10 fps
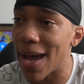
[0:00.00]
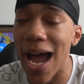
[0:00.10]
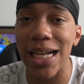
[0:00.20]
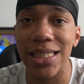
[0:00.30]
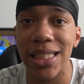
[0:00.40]

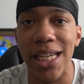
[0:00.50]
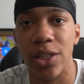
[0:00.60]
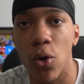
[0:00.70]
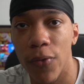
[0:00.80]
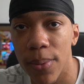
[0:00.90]
actually in
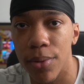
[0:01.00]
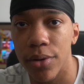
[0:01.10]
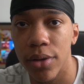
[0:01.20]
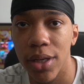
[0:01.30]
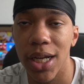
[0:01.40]

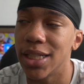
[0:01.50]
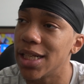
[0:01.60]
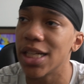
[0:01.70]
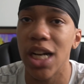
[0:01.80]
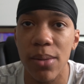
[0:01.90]
November, and
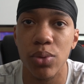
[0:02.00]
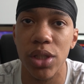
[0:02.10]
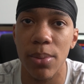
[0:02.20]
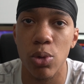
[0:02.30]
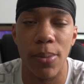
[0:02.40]
then it comes with
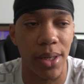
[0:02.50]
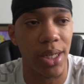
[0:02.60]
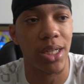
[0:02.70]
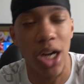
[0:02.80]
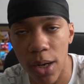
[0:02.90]
double rep and
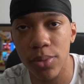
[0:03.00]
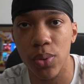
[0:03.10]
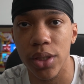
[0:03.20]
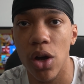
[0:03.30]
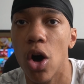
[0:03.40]
it comes
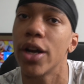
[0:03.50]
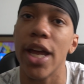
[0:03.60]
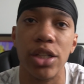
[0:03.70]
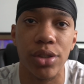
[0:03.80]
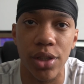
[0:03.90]
with all the
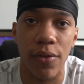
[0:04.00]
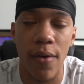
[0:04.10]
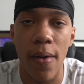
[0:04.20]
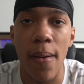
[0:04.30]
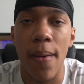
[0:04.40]
extra stuff.
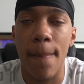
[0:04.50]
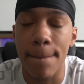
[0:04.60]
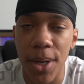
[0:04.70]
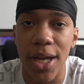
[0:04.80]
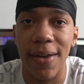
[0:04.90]

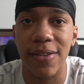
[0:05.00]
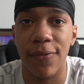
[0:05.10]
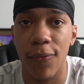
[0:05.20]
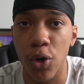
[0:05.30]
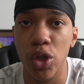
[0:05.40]
But
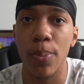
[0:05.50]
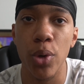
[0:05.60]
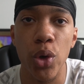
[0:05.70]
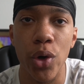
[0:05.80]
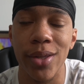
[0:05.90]
for you to
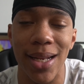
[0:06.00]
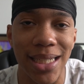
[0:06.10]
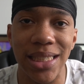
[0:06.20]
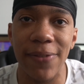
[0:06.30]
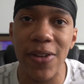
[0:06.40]
pre-order that,
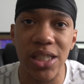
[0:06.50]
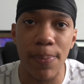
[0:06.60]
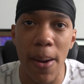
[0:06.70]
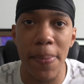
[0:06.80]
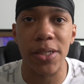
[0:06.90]
this defeats the
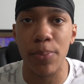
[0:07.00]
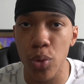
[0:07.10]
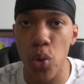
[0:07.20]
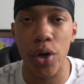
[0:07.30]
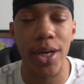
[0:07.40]
purpose of
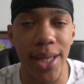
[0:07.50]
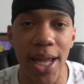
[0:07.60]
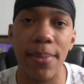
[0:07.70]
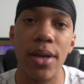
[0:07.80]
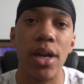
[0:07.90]
pre-ordering the
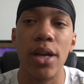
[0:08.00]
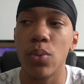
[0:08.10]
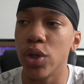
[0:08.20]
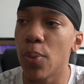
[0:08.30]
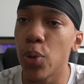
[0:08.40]
game.
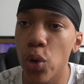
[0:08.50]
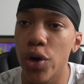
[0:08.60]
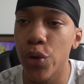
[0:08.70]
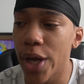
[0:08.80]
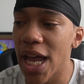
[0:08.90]
When you
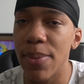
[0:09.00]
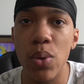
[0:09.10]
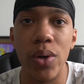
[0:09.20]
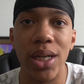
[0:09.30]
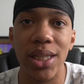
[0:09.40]
pre-order a game, you
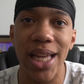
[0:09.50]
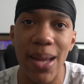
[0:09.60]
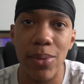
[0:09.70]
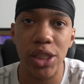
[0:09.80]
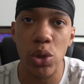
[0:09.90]
want to get the
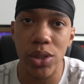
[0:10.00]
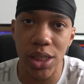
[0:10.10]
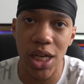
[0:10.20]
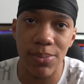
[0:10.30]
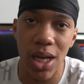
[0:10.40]
game as soon as
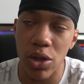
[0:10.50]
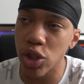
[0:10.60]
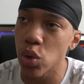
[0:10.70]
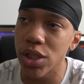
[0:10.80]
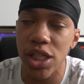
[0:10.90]
it comes out, as
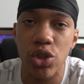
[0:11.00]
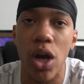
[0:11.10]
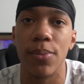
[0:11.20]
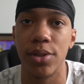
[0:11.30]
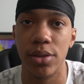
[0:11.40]
soon as it
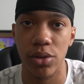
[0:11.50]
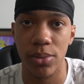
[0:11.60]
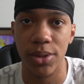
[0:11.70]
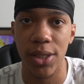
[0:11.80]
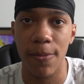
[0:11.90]
drops. You know
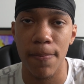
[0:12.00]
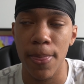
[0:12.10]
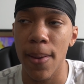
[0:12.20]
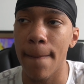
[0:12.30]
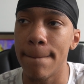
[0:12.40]
what I'm saying?
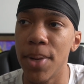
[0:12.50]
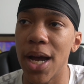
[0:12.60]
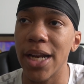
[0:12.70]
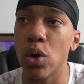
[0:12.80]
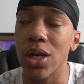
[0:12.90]
But
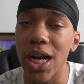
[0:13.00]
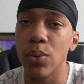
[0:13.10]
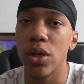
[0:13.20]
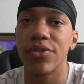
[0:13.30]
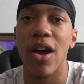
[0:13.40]
I know a lot
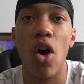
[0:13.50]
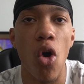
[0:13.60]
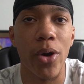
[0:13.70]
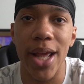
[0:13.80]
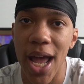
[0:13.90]
of us
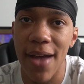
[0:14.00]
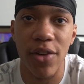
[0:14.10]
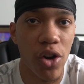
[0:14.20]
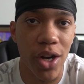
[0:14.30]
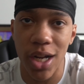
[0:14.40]
already have
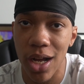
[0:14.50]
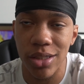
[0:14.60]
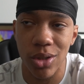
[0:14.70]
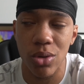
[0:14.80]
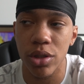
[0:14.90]
current
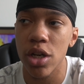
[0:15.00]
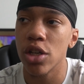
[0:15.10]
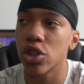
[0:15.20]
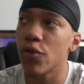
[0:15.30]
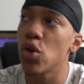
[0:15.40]
consoles,
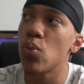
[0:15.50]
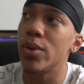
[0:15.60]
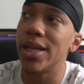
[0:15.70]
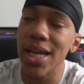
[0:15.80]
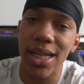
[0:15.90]
so if you
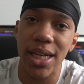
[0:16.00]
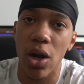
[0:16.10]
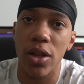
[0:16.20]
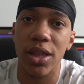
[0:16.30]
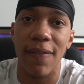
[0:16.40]
get
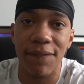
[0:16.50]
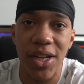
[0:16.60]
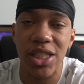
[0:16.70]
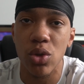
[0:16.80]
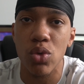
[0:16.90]
it, the
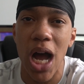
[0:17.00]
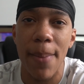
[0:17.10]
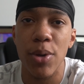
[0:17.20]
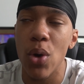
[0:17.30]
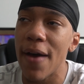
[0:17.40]
physical
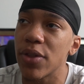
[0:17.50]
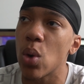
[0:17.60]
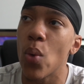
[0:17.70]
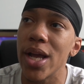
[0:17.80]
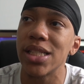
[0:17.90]
copy, you have to
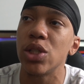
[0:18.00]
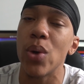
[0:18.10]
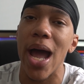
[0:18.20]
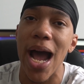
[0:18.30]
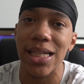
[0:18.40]
wait till
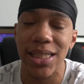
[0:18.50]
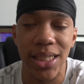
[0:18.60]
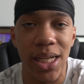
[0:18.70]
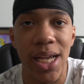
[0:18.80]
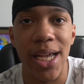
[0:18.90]
you
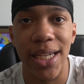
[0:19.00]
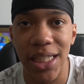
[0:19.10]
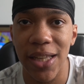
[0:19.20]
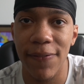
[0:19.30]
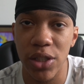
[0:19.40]
actually
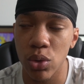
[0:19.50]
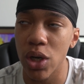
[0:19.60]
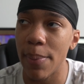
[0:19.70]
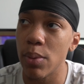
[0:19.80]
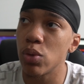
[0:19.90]
get the physical
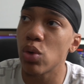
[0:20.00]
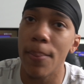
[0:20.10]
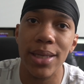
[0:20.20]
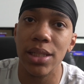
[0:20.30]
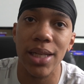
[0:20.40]
copy, which
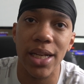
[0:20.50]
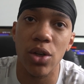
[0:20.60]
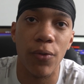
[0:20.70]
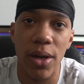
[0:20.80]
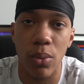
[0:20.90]
won't be till late
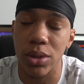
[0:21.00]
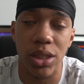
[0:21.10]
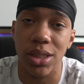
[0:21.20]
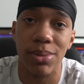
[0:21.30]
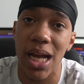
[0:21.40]
November,
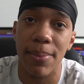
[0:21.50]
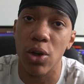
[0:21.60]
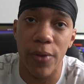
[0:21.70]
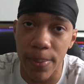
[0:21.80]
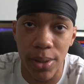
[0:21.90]
to sometime in
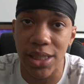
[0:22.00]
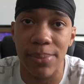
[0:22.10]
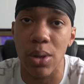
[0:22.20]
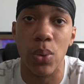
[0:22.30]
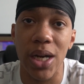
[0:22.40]
November,
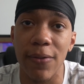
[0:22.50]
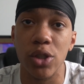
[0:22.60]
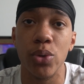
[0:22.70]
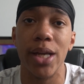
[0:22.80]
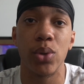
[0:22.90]
December, or whenever
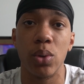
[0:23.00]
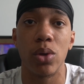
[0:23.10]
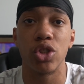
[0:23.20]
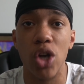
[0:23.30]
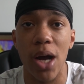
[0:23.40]

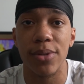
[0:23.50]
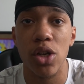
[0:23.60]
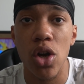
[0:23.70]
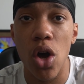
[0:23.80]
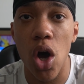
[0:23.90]
2K21 drops
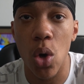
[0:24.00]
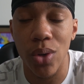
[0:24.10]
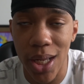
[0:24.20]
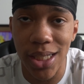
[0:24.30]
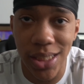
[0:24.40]
on
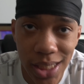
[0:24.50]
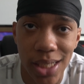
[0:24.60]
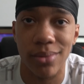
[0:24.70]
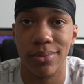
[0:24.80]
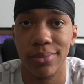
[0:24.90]
next gen.